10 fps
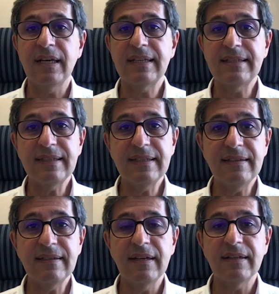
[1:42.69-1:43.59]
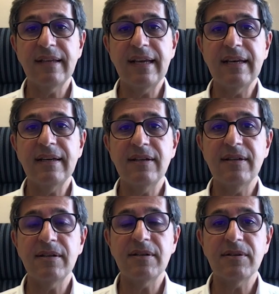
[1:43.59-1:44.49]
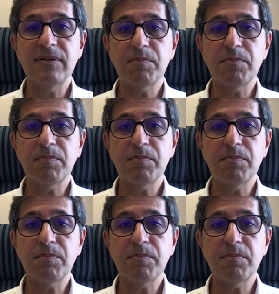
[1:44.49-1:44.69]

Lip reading: Indeed, they